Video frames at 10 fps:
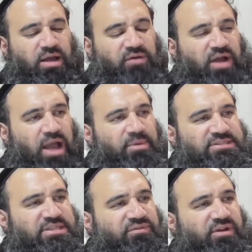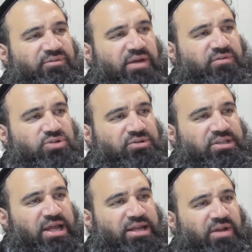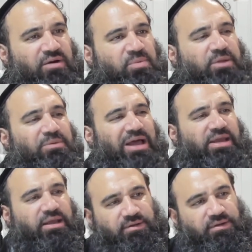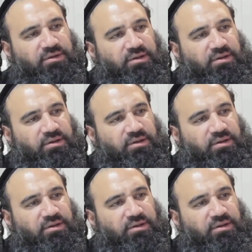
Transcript: Avraham at 75 years old did not even have a Brit Milah yet.